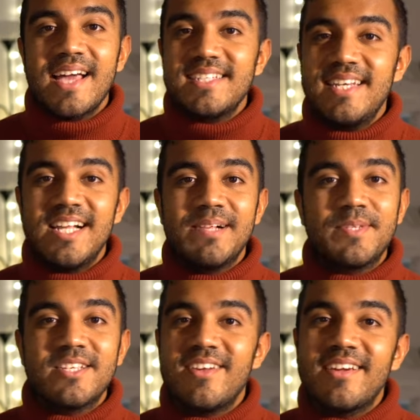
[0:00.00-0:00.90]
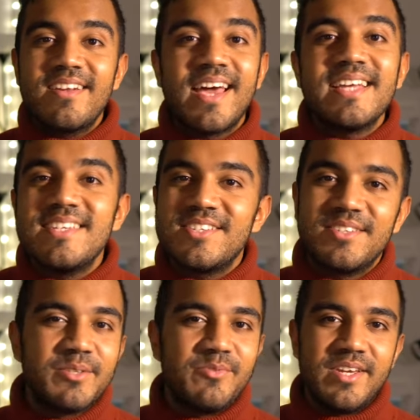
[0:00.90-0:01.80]
actually helps us recognize each
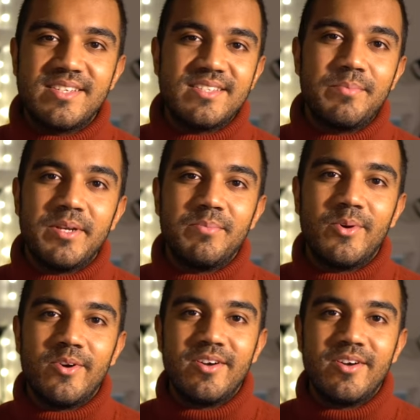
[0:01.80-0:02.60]
other's faces a bit more.